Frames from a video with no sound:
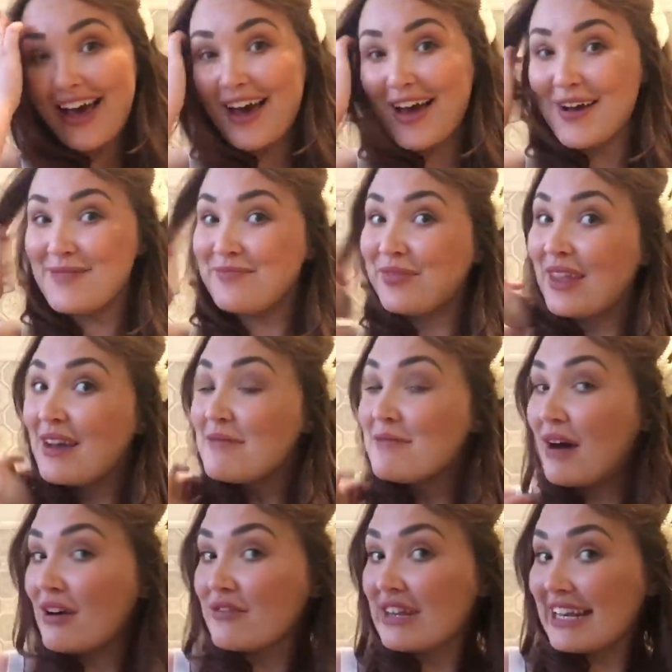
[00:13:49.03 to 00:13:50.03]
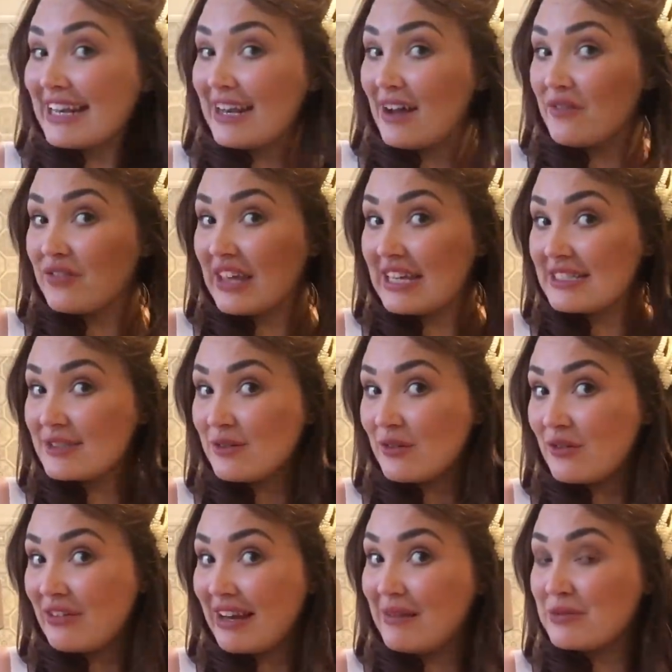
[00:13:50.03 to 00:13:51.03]
Um, but I really love these sort
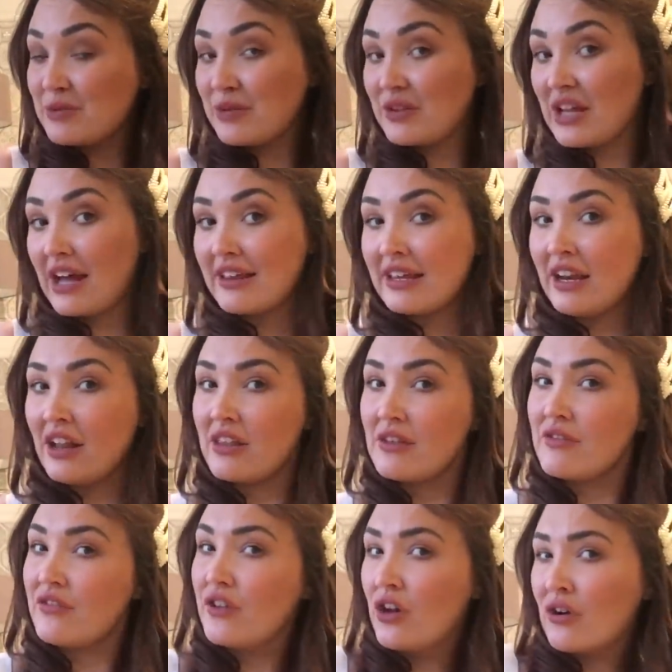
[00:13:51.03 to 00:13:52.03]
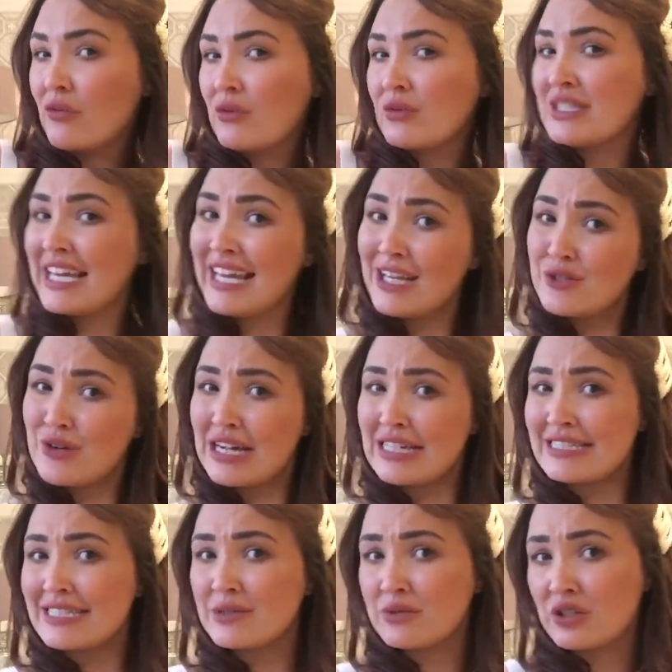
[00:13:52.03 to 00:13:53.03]
of clips with like, you know, the floral tea
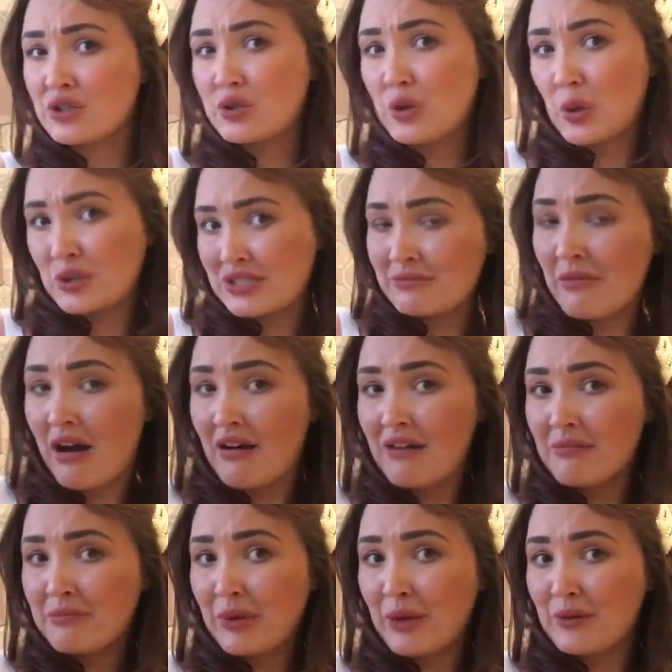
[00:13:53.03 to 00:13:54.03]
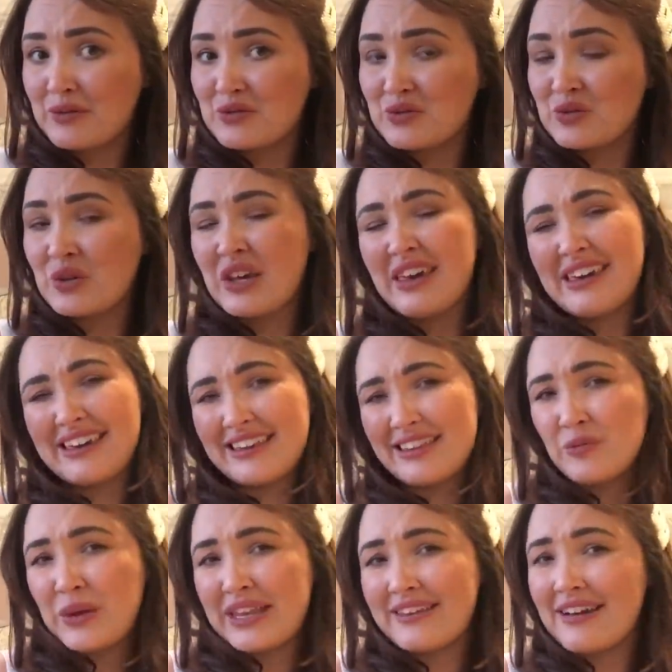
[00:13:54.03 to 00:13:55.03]
dresses or the Dr. Martin boots in
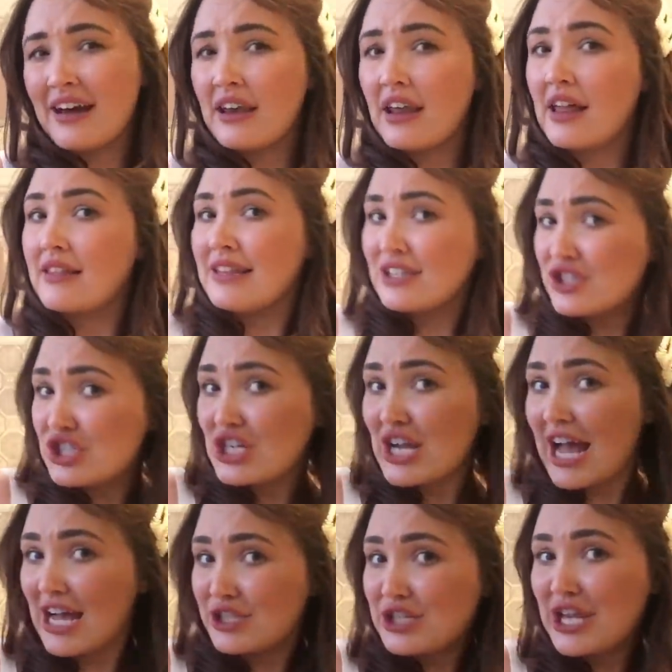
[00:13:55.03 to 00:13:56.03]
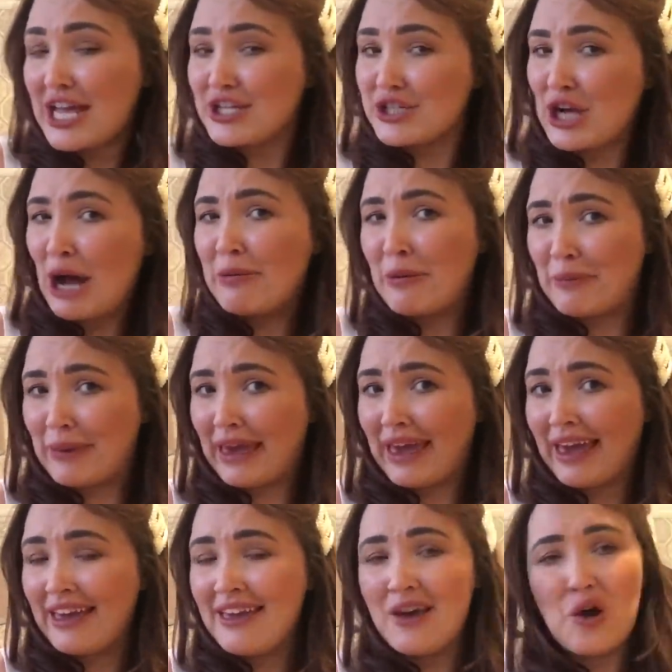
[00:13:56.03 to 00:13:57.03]
the winter. Like, edge it up a
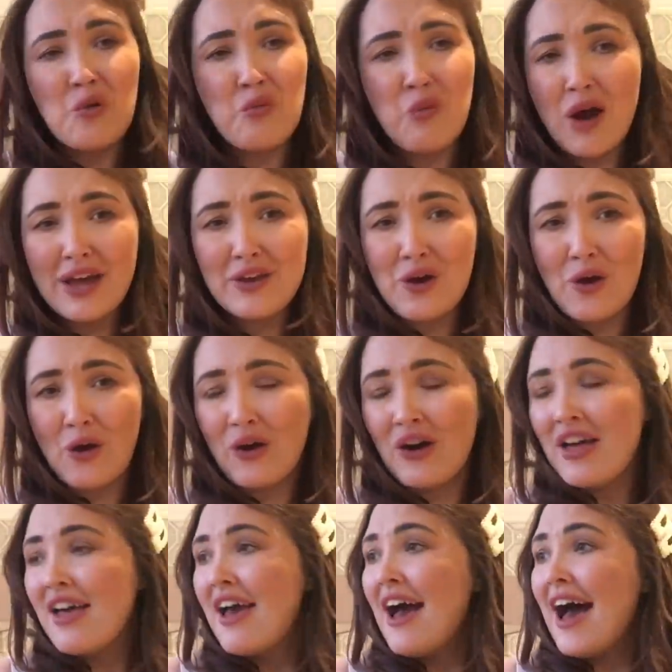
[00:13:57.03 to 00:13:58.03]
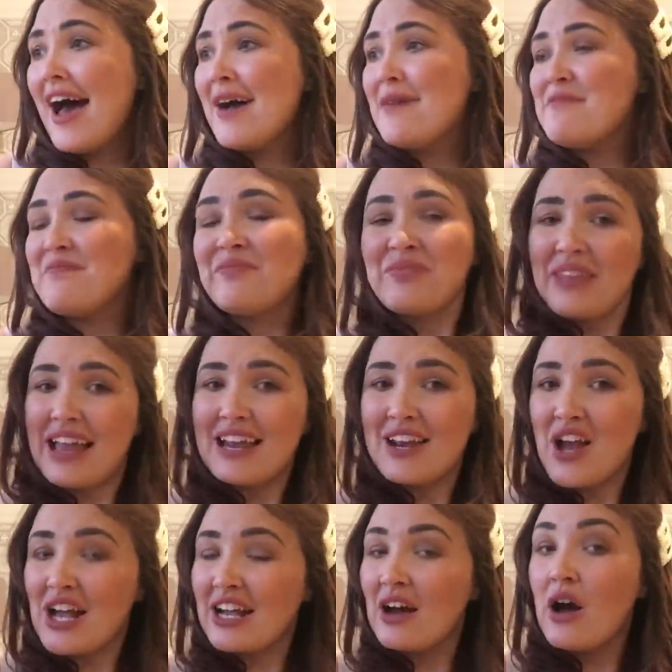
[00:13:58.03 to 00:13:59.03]
bit. Why not? Um,
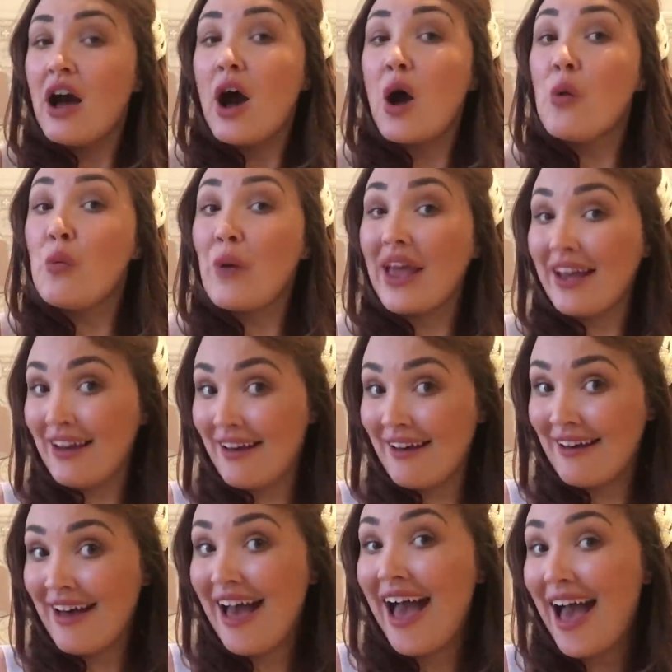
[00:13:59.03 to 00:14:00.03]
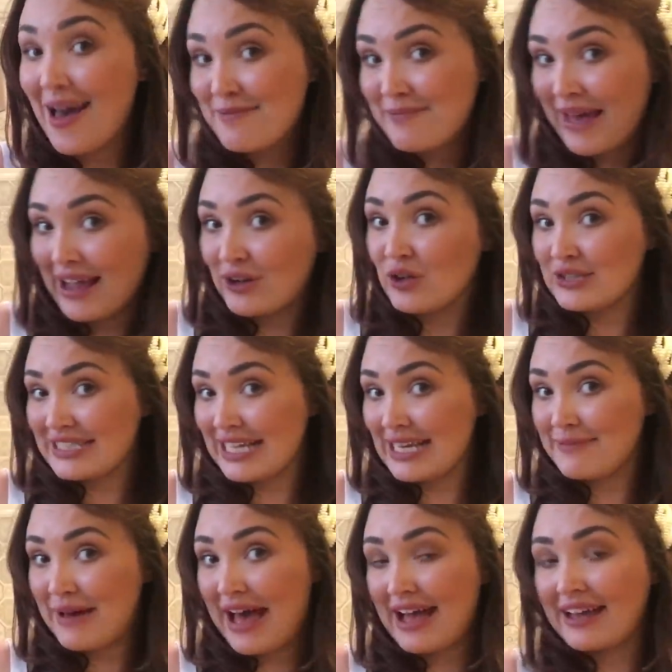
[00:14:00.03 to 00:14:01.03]
and like a, a wicker handbag, not a
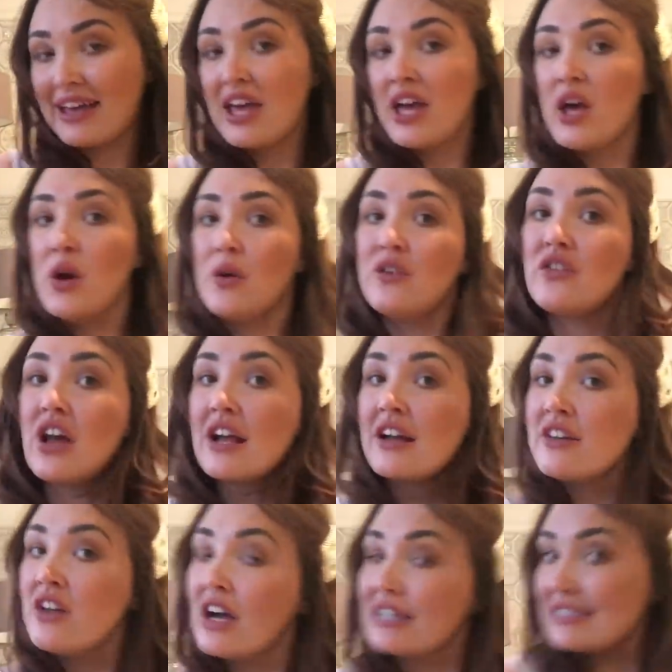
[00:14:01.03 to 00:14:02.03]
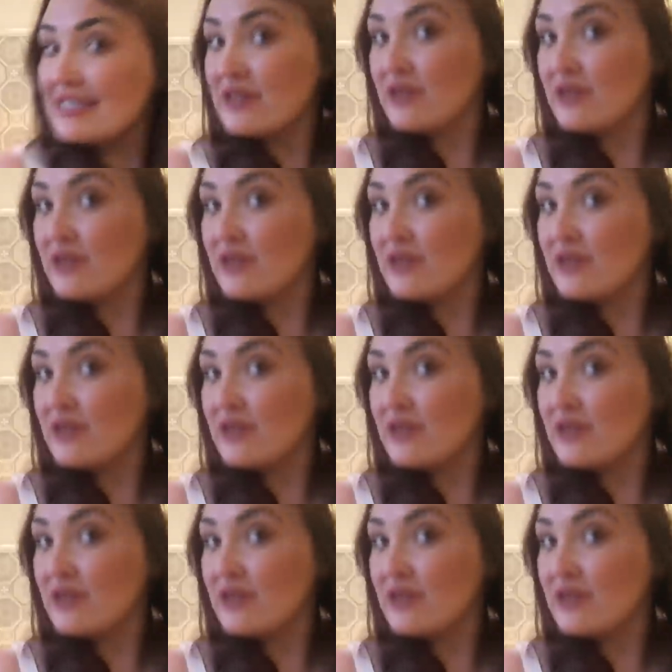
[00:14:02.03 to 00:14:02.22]
tea bag, with like a nice